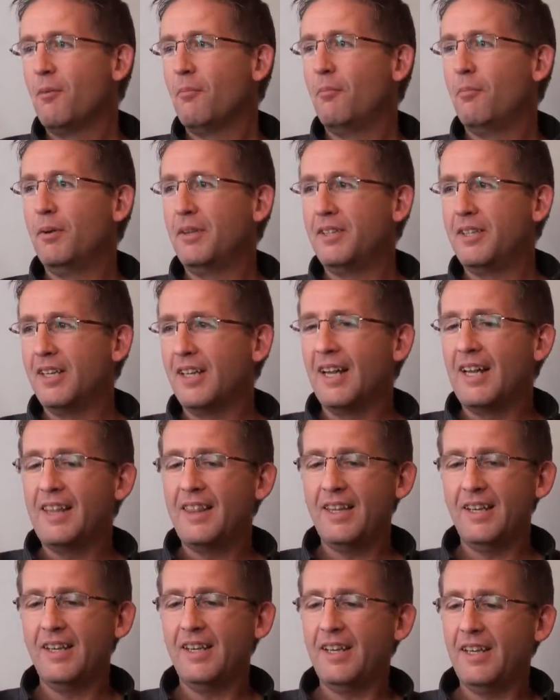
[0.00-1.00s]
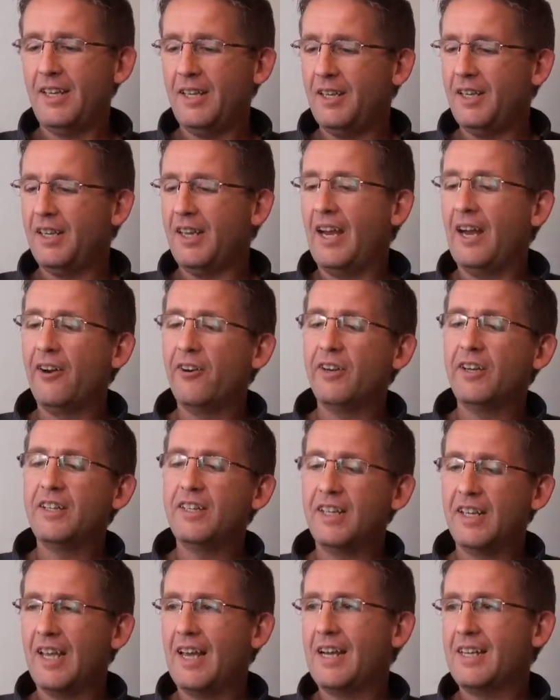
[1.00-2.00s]
But okay. did I think he carried
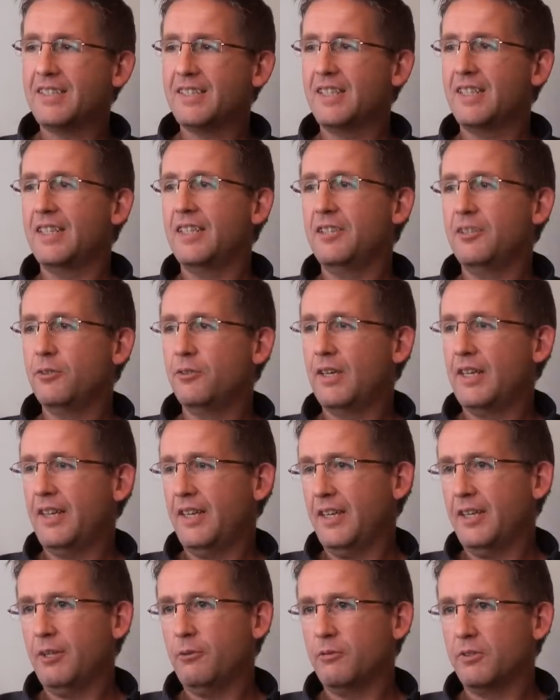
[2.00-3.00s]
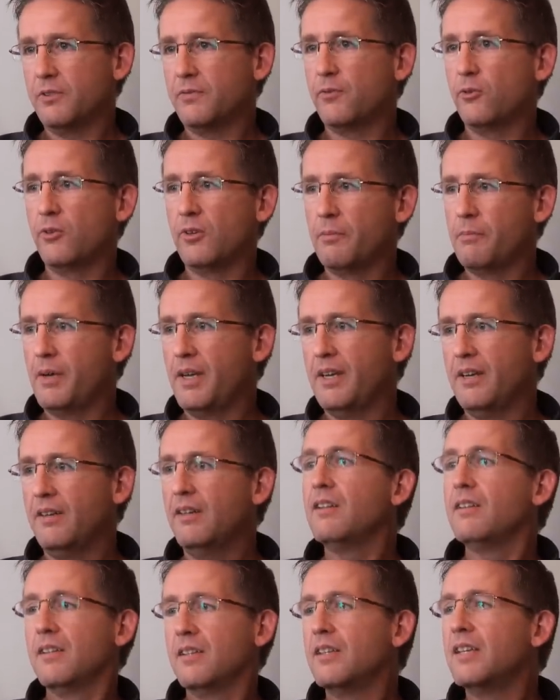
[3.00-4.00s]
the casket, and do I think it was for a male?
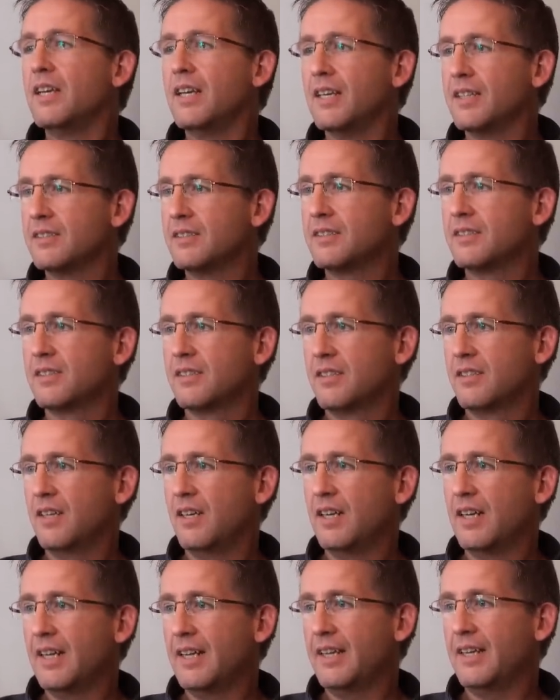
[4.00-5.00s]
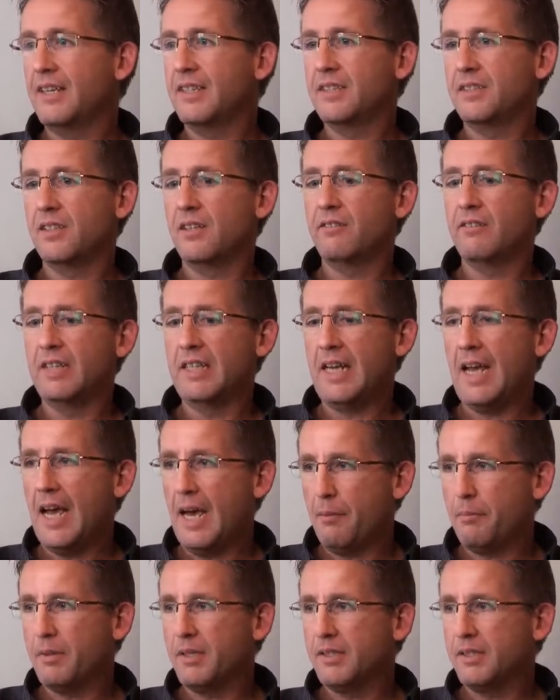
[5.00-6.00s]
Yes. And okay. I think it's already
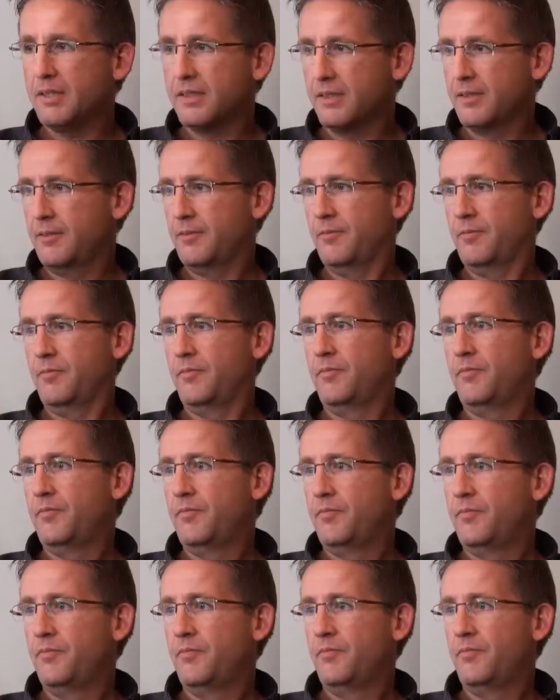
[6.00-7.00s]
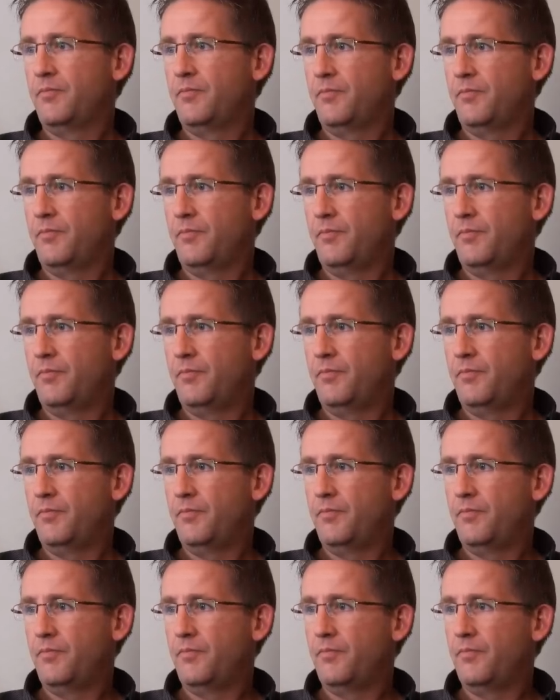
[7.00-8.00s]
happened. Okay, and an
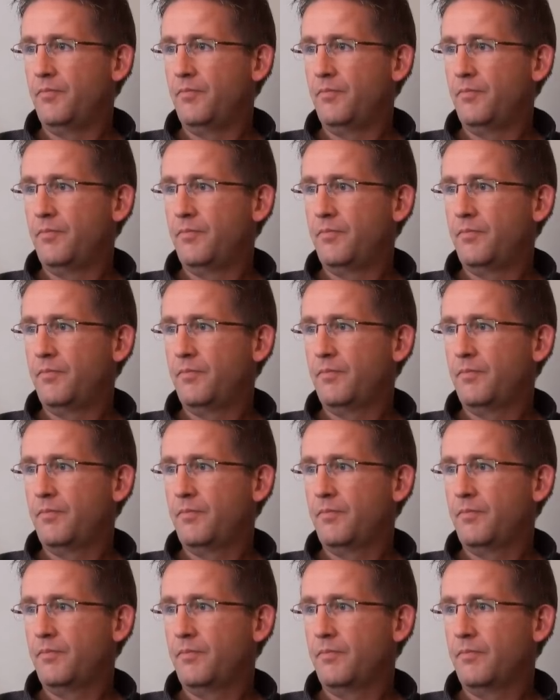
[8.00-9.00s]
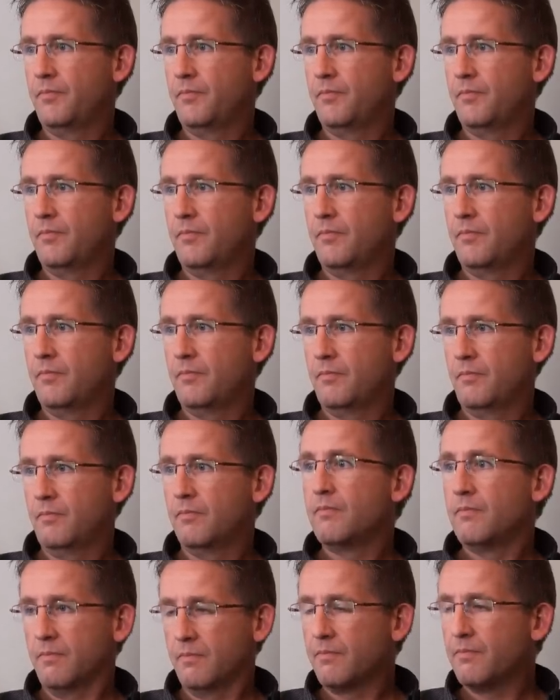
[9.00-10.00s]
interesting is that he's saying it
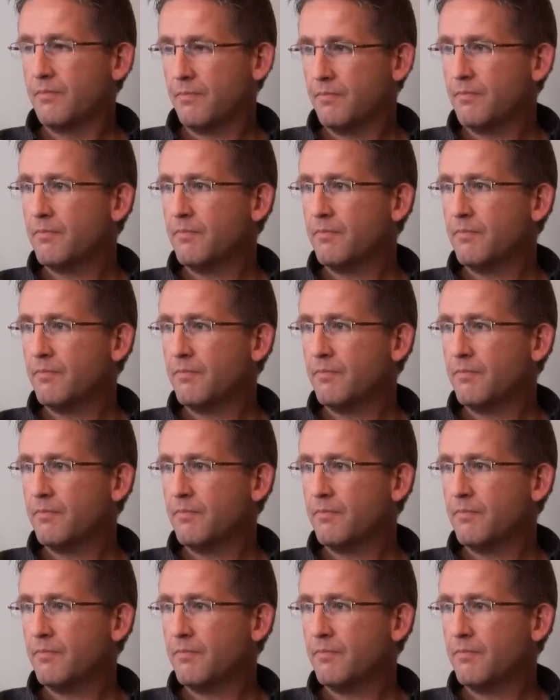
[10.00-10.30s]
didn't. Mm-hmm.